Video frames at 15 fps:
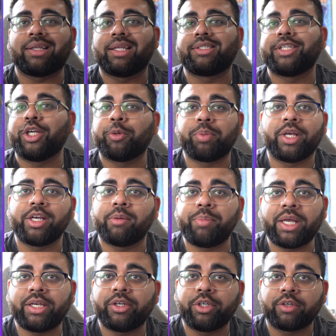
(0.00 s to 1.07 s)
Let's say you're playing a
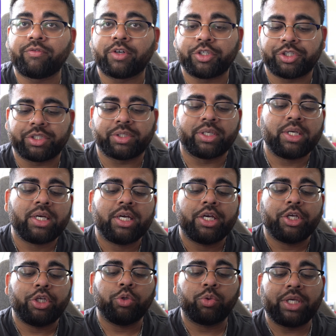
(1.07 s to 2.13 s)
baited hook version.
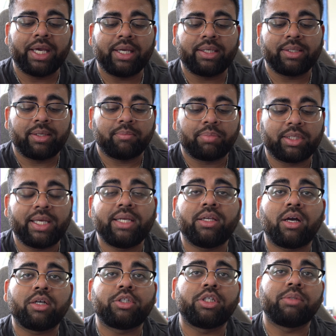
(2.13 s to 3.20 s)
You can play
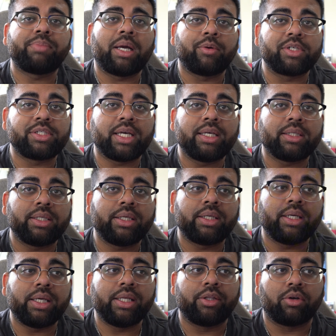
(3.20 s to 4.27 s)
Nocturne by
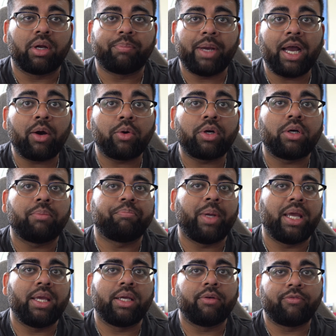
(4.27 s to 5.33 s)
recycling either a power,
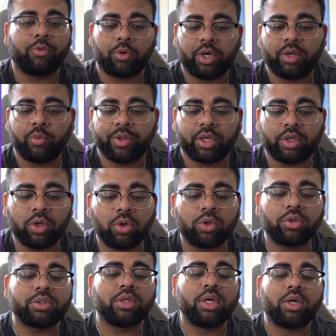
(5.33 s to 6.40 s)
paying for it with a
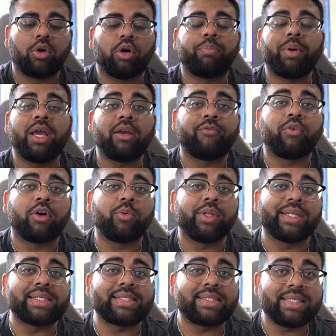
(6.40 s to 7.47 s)
gold, or paying for it with
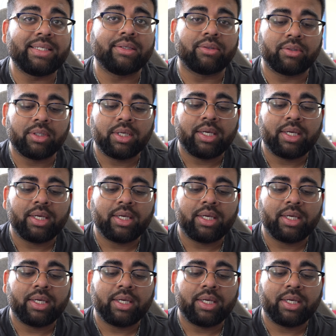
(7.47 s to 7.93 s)
a seal.